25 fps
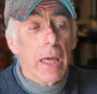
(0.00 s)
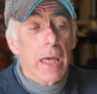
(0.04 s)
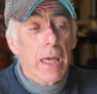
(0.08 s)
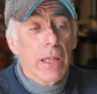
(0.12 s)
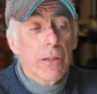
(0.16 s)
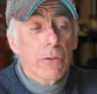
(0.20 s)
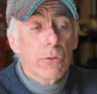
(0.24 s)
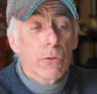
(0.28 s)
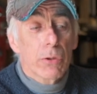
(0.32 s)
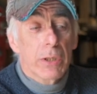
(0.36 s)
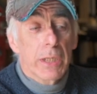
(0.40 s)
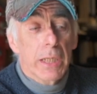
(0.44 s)

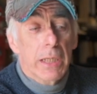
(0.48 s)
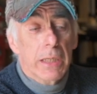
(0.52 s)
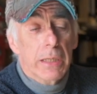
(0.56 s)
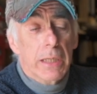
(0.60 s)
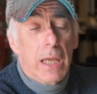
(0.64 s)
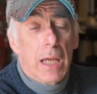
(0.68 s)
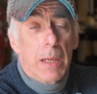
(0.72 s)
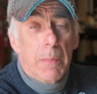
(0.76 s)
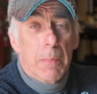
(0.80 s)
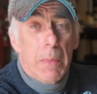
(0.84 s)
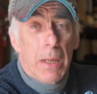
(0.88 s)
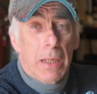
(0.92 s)
into the
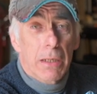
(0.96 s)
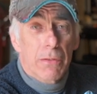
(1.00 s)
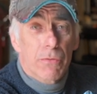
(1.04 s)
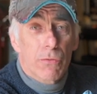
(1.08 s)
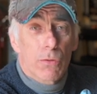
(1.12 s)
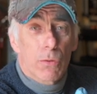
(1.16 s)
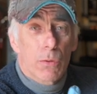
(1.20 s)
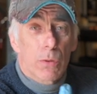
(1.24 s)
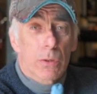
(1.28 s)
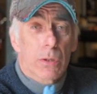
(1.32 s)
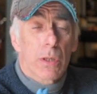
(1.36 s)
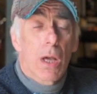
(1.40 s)
intake
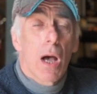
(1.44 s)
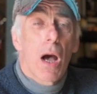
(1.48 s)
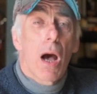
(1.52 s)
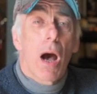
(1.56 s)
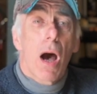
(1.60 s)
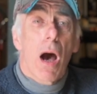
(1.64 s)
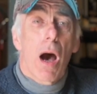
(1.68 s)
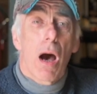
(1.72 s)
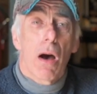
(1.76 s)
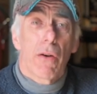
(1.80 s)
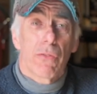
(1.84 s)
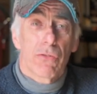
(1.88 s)
manifold
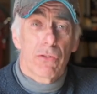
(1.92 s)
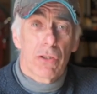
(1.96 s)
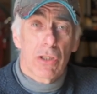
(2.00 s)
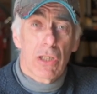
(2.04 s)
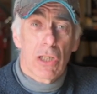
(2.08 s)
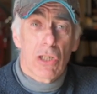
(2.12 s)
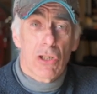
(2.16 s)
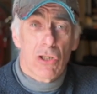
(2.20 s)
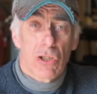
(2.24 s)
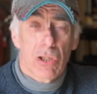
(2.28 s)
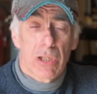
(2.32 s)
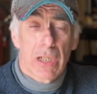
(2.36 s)
of
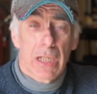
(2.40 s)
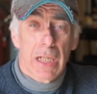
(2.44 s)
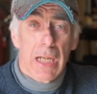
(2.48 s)
the engine.